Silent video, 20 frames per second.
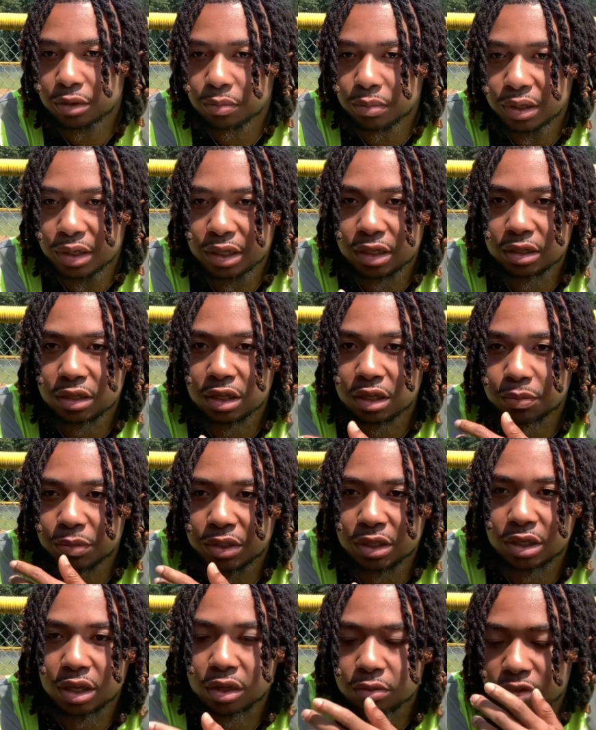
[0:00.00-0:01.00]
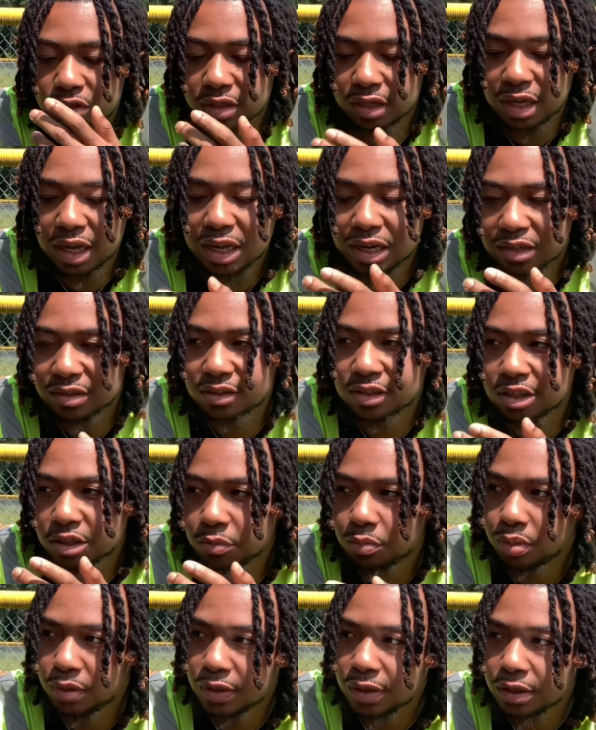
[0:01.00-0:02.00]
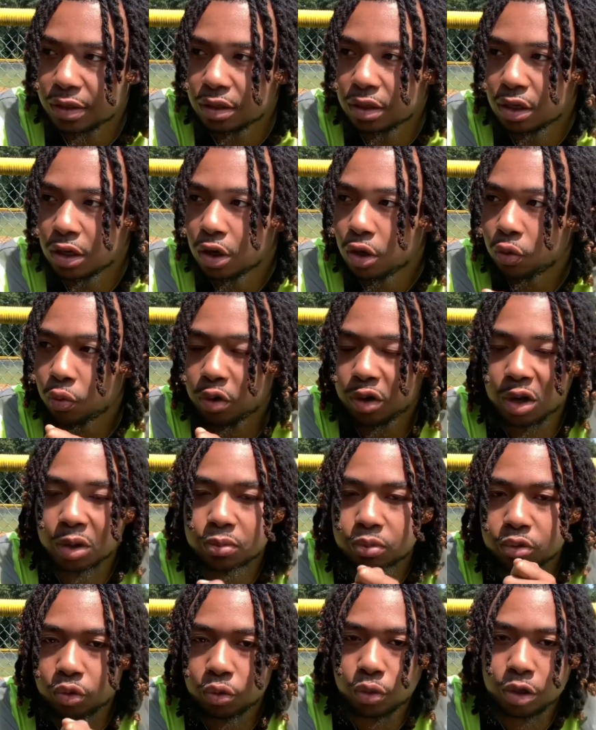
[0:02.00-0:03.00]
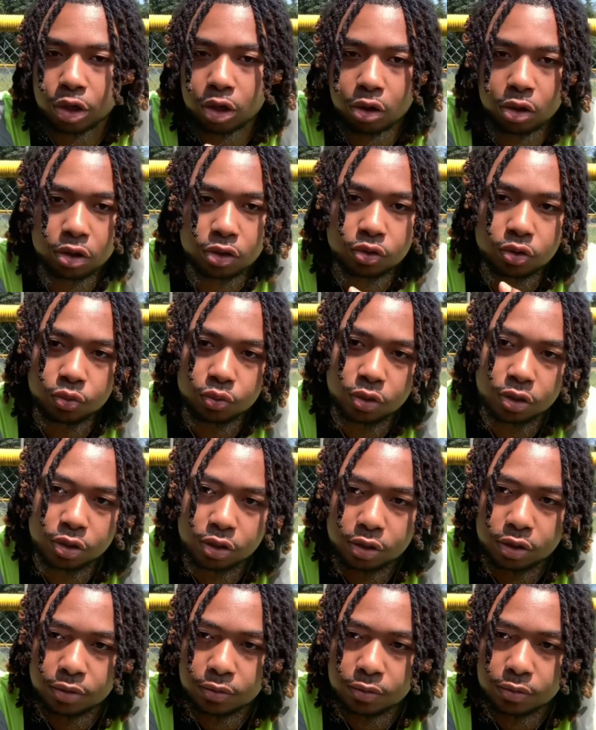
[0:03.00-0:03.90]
but it becomes not a team player when I'm doing all of the work.